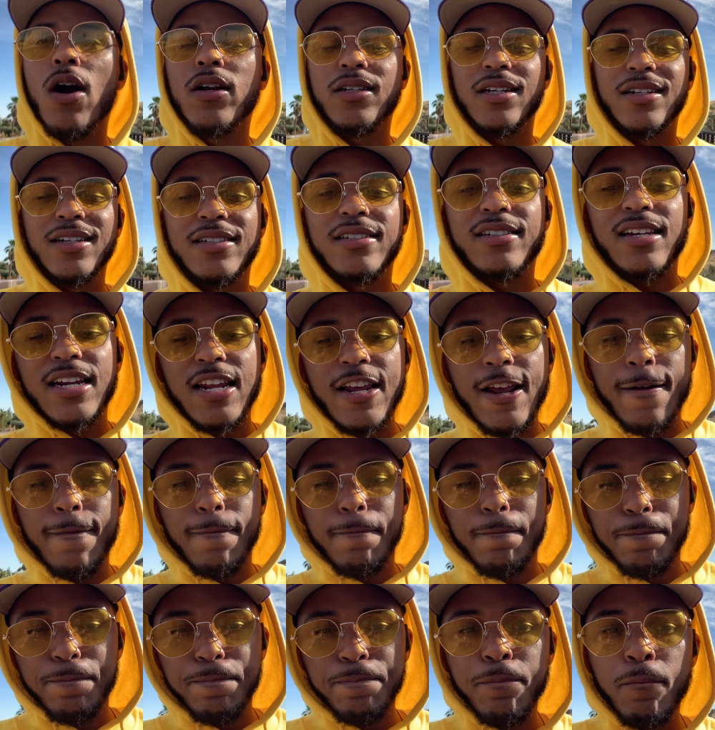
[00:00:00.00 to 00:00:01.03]
to the city,
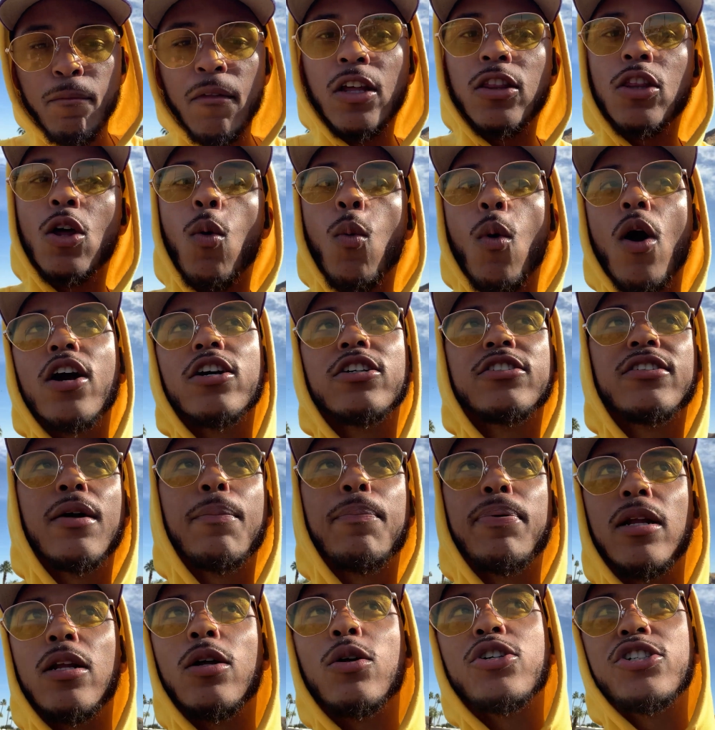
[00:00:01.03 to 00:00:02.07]
the worse the
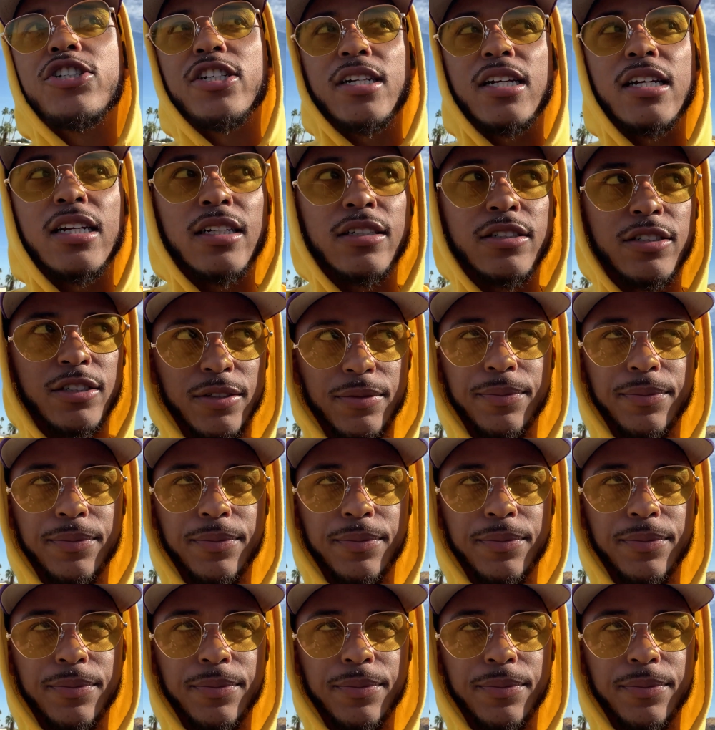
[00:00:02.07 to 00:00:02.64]
pollution is.